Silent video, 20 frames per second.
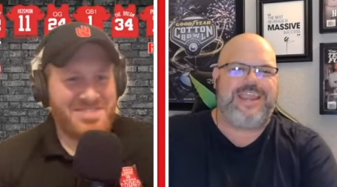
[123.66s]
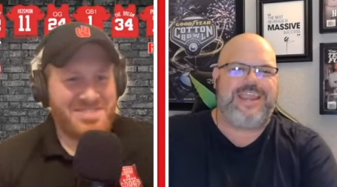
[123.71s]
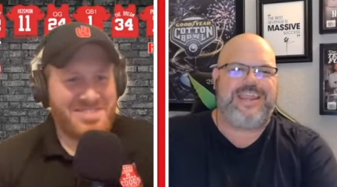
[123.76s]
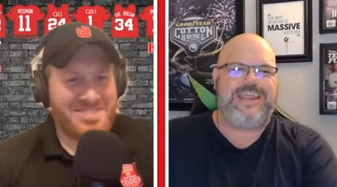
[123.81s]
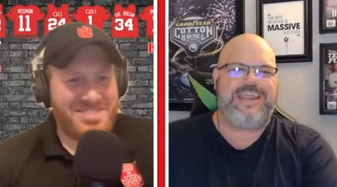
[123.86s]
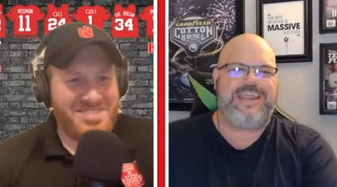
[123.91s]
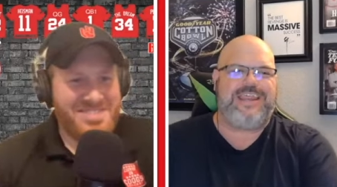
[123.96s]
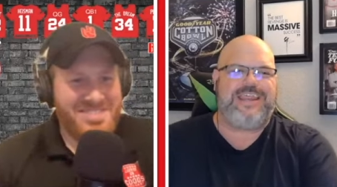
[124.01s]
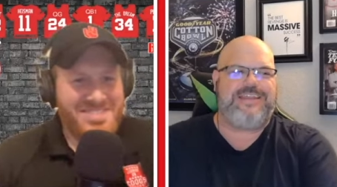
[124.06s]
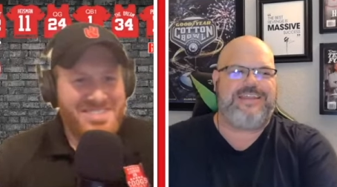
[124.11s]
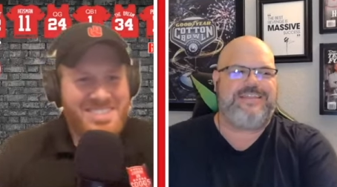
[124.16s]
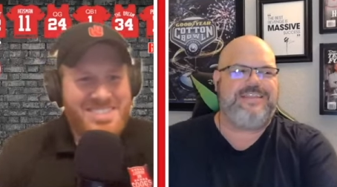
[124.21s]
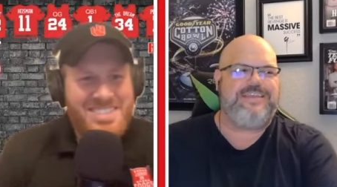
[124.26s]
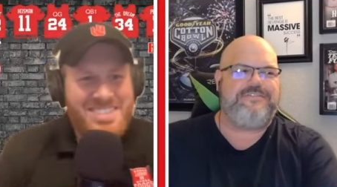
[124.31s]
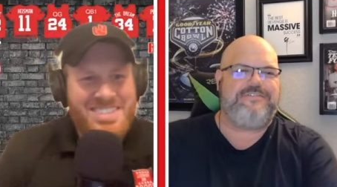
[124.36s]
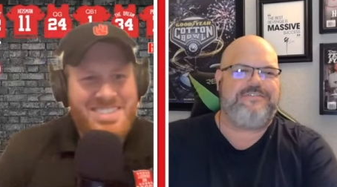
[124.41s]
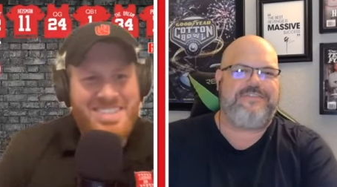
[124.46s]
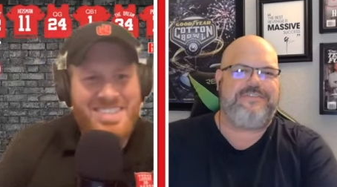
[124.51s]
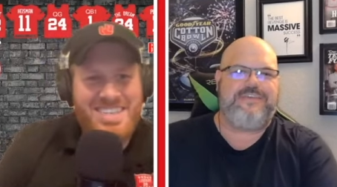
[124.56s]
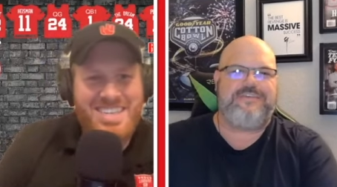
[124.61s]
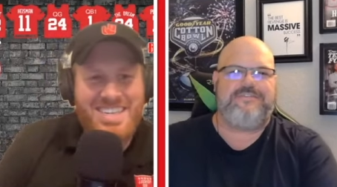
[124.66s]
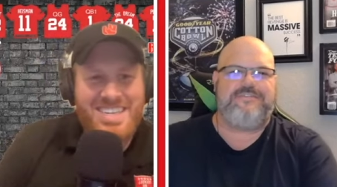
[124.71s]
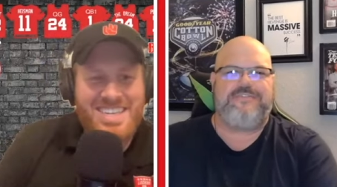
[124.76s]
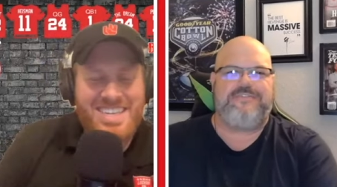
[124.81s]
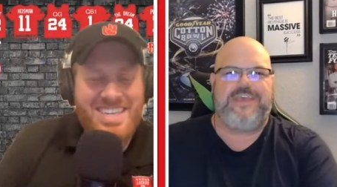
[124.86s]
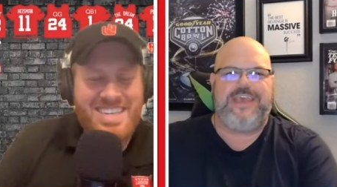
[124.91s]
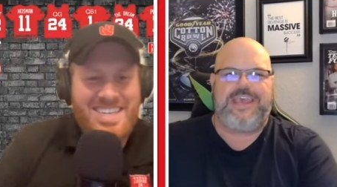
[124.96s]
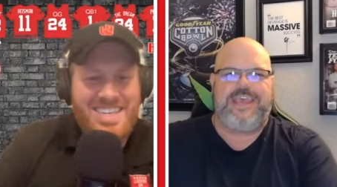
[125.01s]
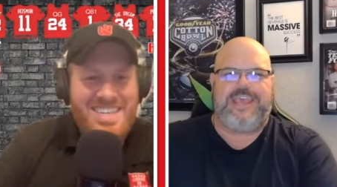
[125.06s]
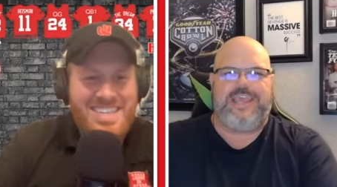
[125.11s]
Speaker 1: It
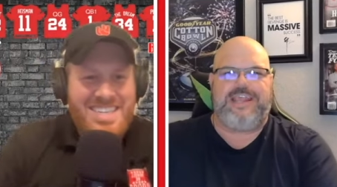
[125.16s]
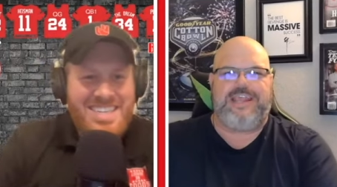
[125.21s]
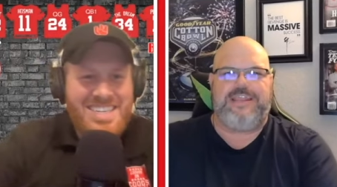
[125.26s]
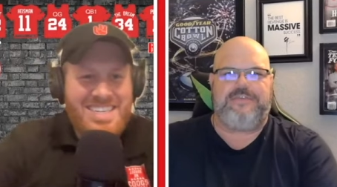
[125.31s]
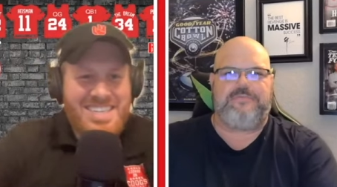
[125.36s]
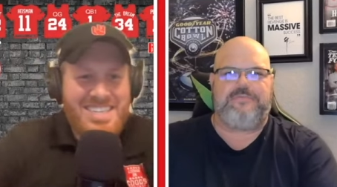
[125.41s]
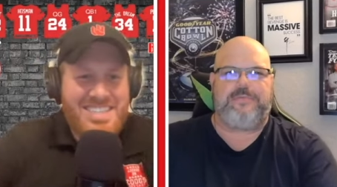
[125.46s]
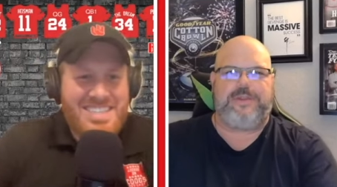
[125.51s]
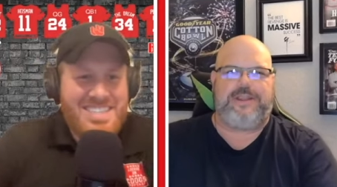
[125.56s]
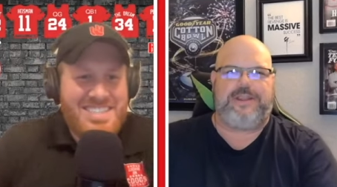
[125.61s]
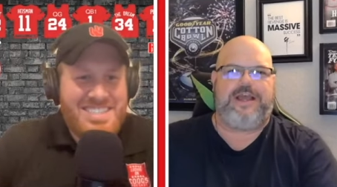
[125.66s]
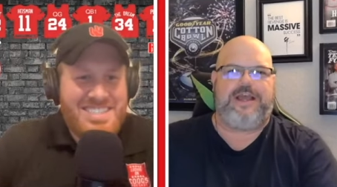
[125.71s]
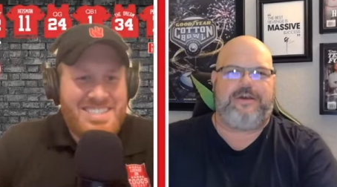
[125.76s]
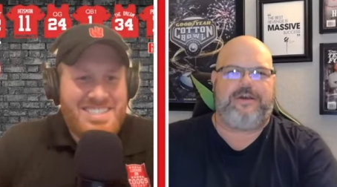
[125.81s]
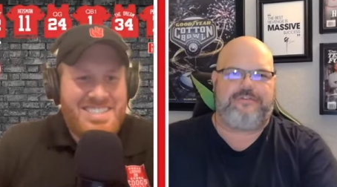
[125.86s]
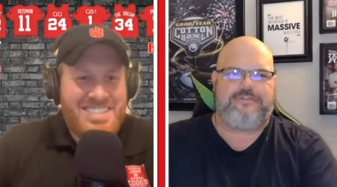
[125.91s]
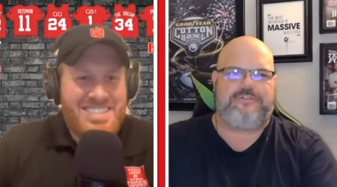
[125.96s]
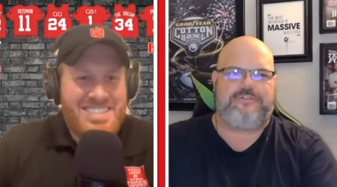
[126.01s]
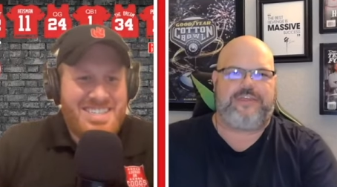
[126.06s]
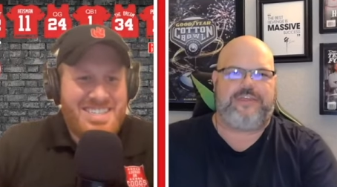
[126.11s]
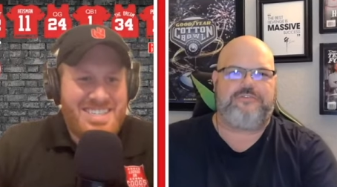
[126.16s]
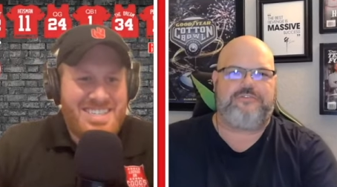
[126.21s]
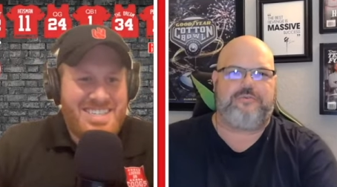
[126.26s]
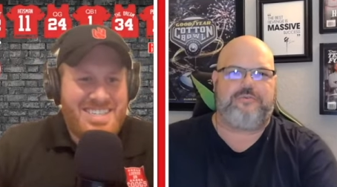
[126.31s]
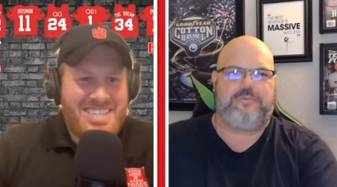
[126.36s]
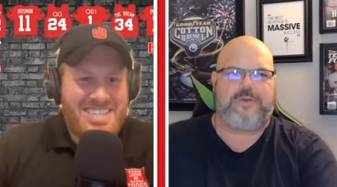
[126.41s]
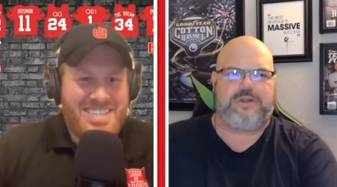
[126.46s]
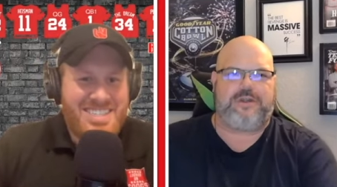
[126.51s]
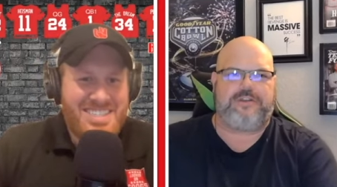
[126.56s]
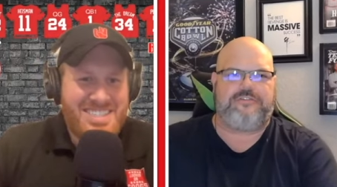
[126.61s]
is weird how the
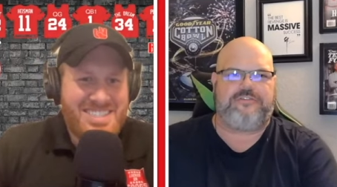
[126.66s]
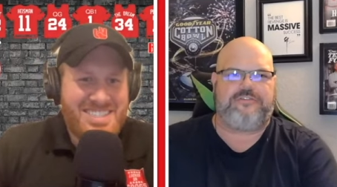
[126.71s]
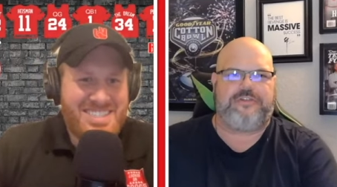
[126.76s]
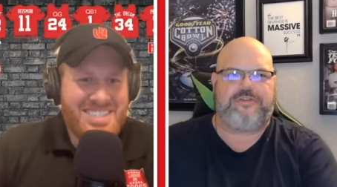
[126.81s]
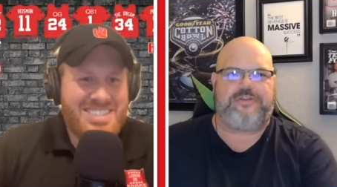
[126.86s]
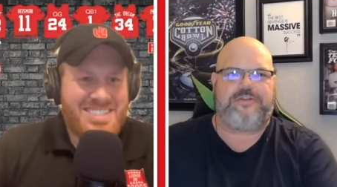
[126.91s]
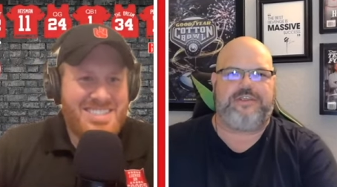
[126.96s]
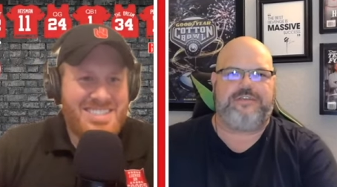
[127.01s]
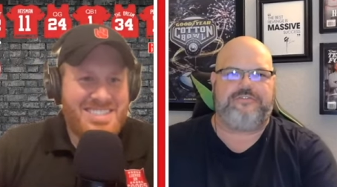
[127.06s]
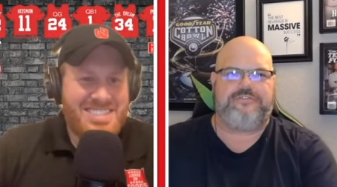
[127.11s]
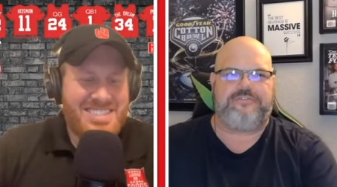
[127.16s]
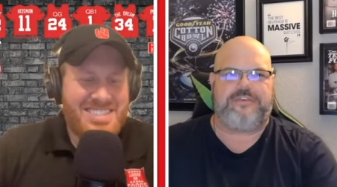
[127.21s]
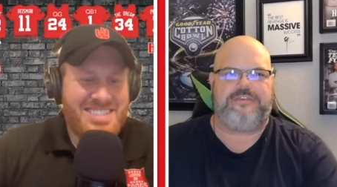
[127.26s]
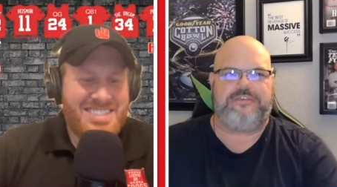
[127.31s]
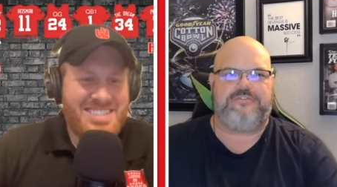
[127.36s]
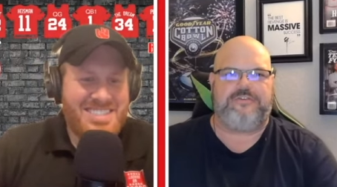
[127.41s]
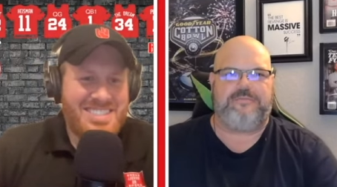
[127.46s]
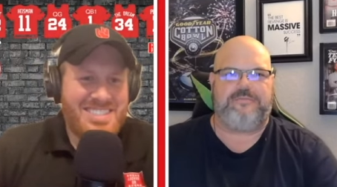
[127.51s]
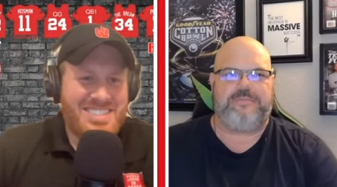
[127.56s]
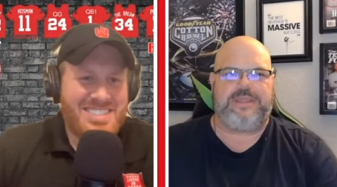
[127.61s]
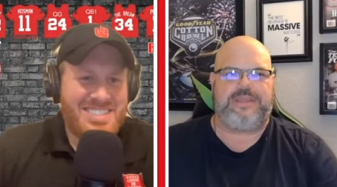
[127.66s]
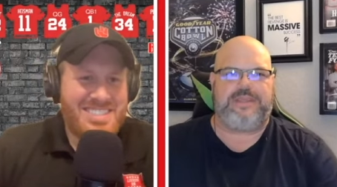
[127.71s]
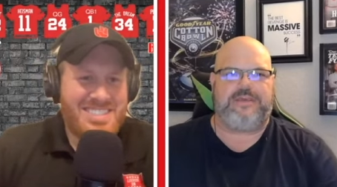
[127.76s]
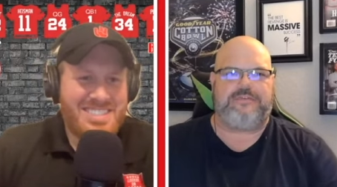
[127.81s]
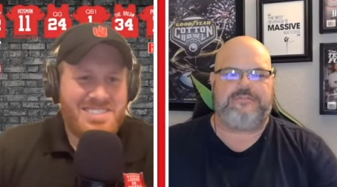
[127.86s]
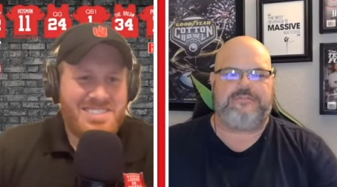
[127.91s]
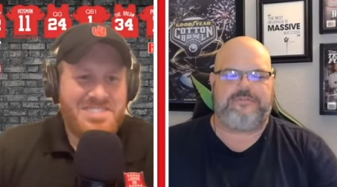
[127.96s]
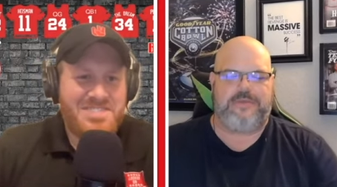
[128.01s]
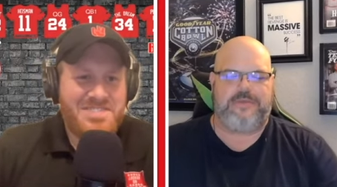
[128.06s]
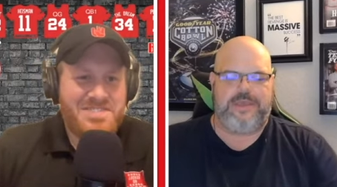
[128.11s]
schedule works during a season,
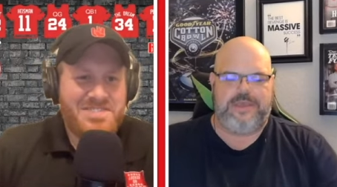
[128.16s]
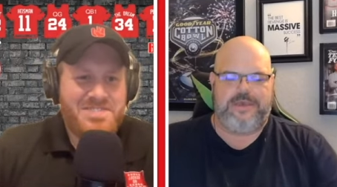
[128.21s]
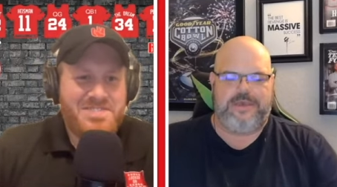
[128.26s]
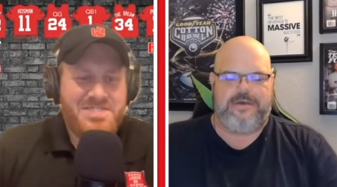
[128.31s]
because